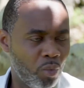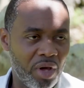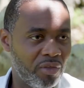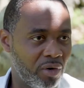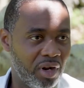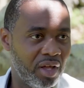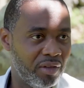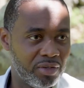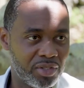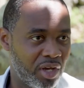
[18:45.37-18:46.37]
Whether or
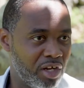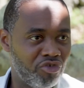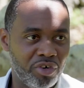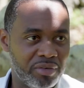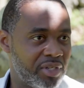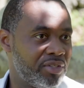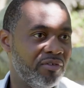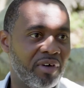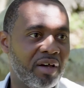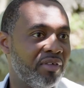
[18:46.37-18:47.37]
not there's a country of
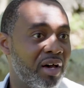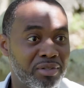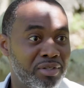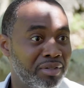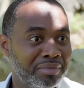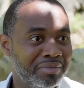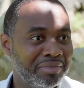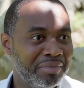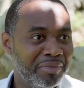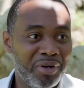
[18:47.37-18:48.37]
65,000,
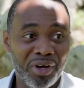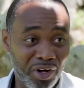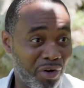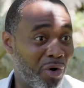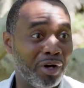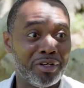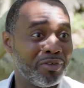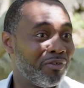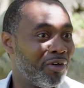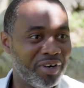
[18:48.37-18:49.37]
a
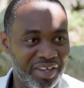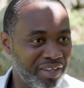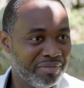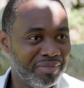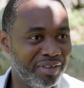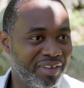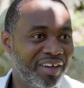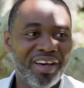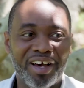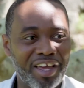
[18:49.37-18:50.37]
caucus of 30,
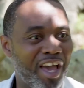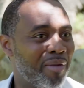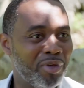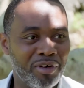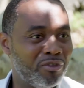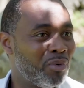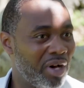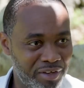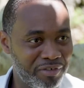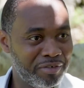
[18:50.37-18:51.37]
a cabinet of
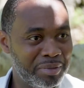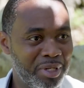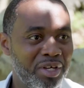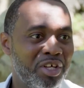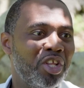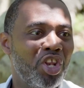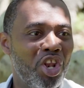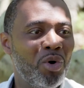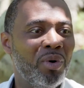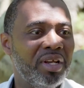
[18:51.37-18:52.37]
12,
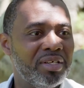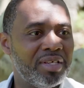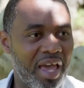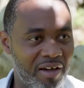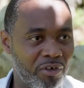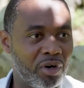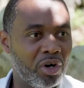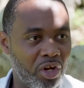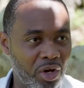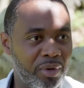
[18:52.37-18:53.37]
no one is
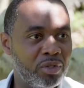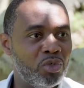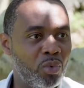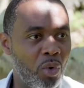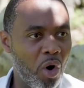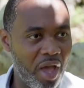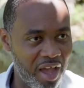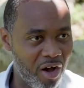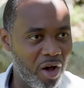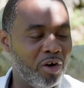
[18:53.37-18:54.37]
ever going to
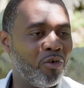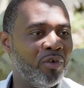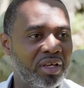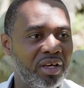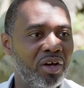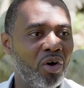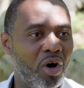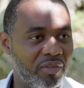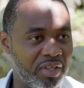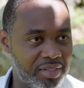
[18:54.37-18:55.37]
agree
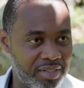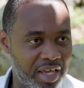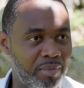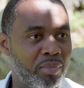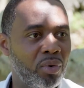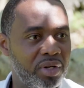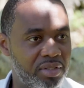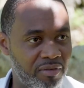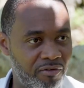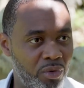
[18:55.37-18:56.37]
on the same
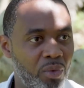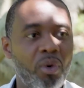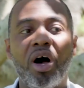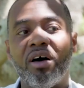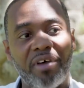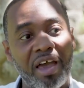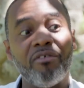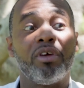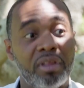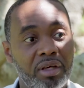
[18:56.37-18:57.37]
points of view of
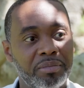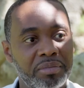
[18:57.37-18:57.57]
everything.